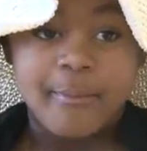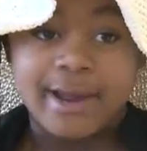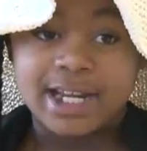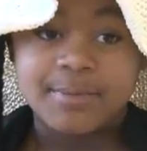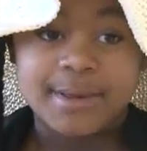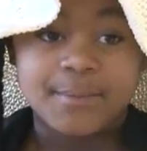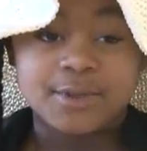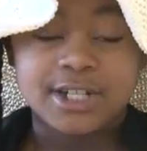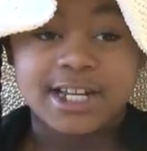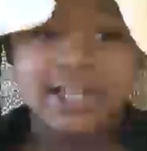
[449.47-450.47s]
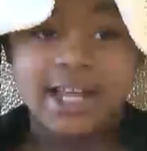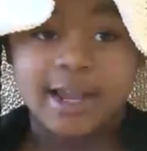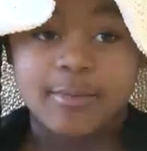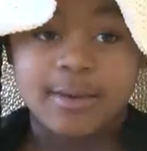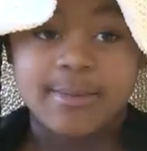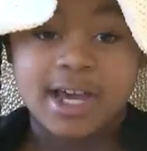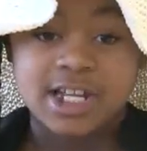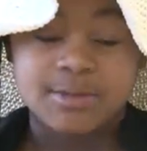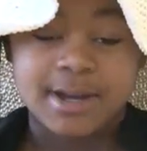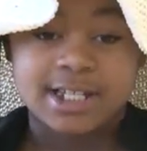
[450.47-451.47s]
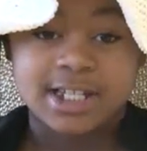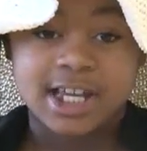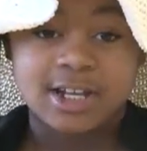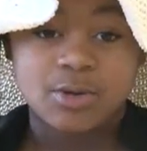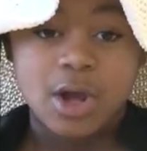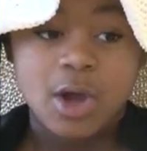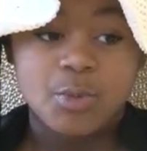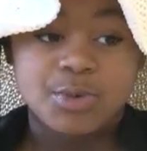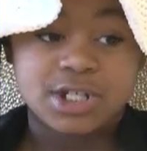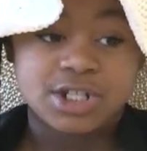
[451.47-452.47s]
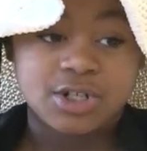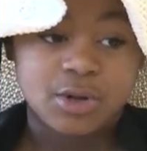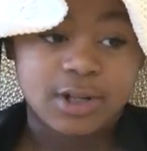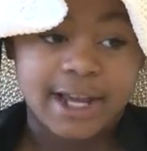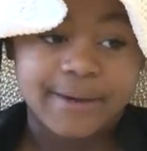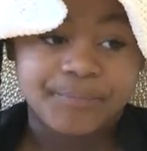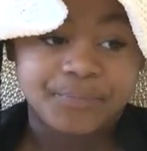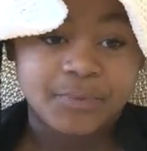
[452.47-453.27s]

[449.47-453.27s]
Many people didn't like me because my skin was so light.